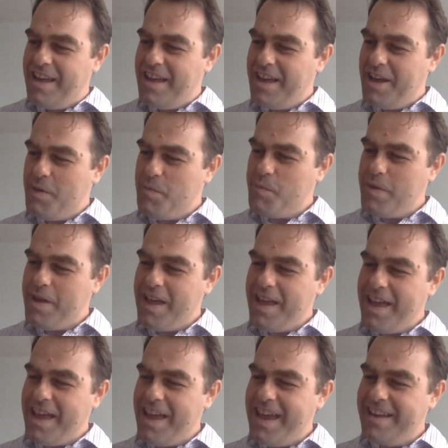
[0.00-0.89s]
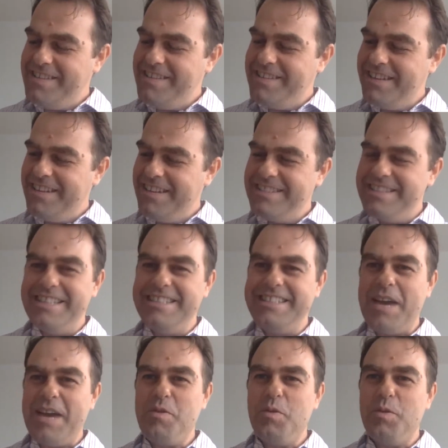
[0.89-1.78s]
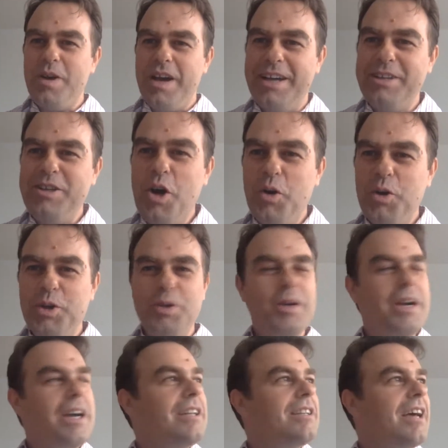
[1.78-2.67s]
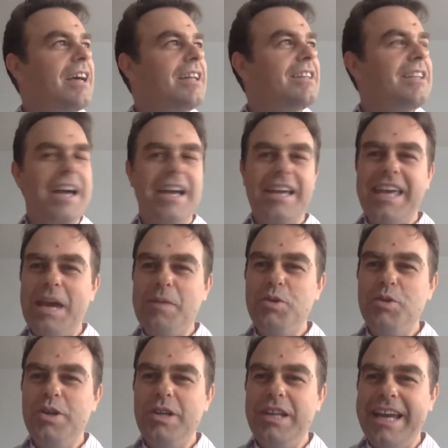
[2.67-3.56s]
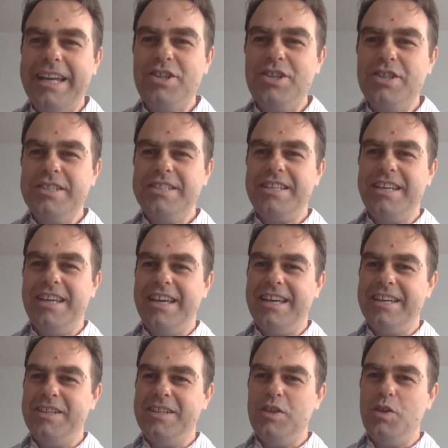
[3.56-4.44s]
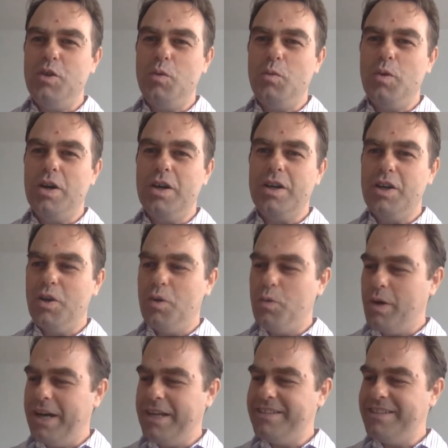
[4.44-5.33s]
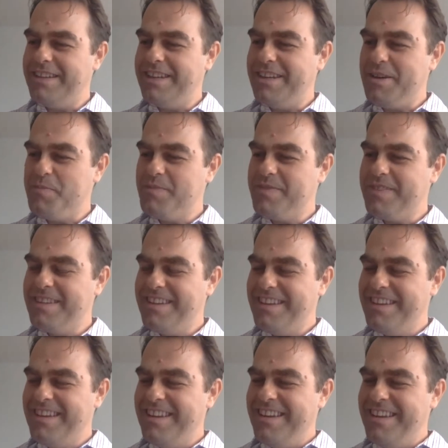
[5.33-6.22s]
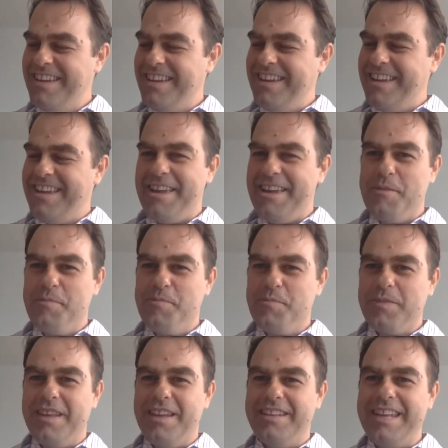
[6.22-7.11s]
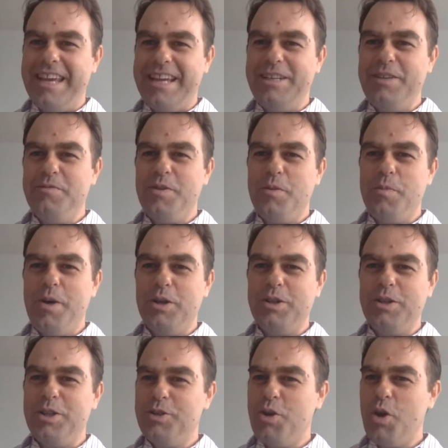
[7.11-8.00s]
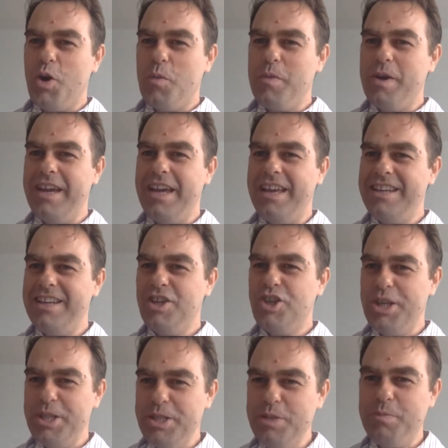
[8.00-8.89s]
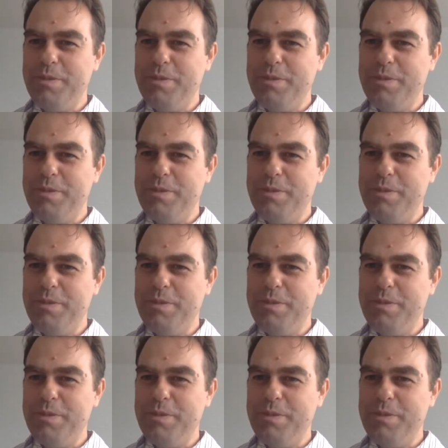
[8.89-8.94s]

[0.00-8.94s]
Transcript: um and uh, since ever I know you and, and I came to your lectures, uh, you were quite um, um, negative about the term shin